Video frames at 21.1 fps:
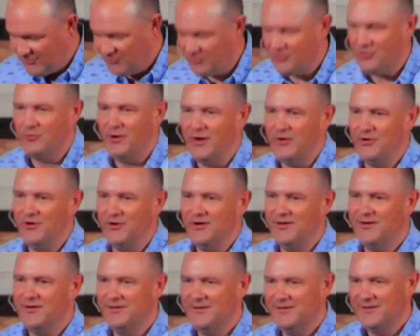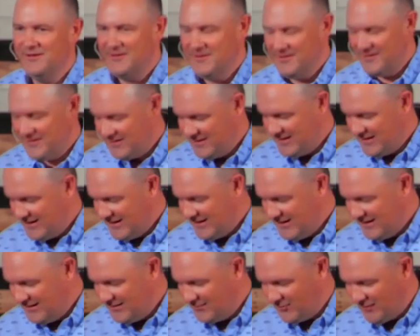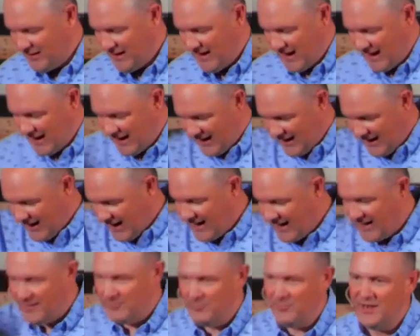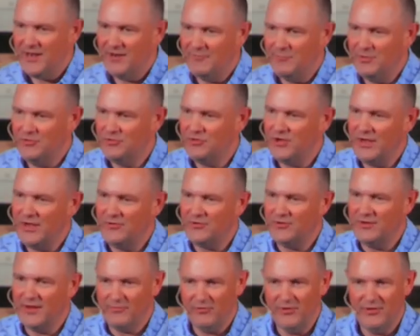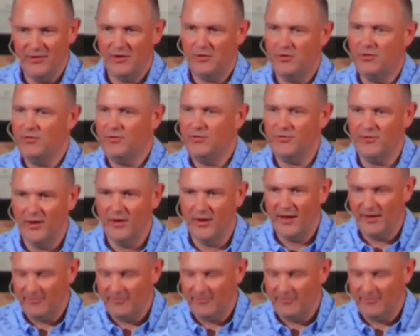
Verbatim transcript: to surrender and to say, I, I admit I've been chasing everything under the sun.